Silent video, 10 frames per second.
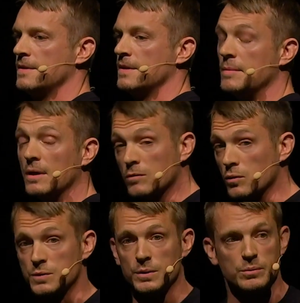I mean, of
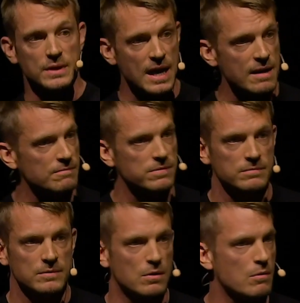course, we have
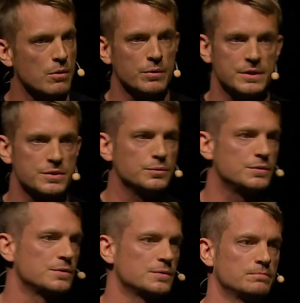our own
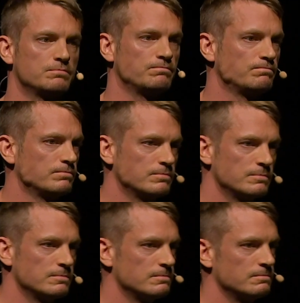issues
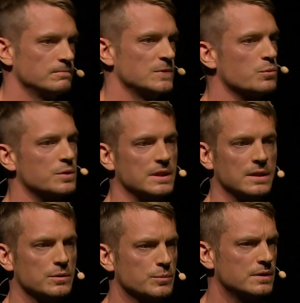that we're
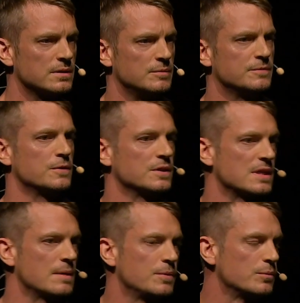dealing with. I mean, for
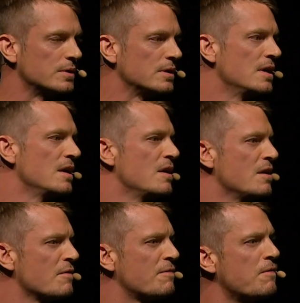example, we're
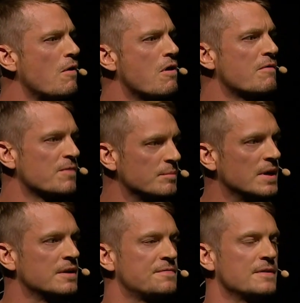far from
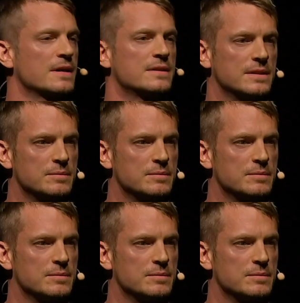unaffected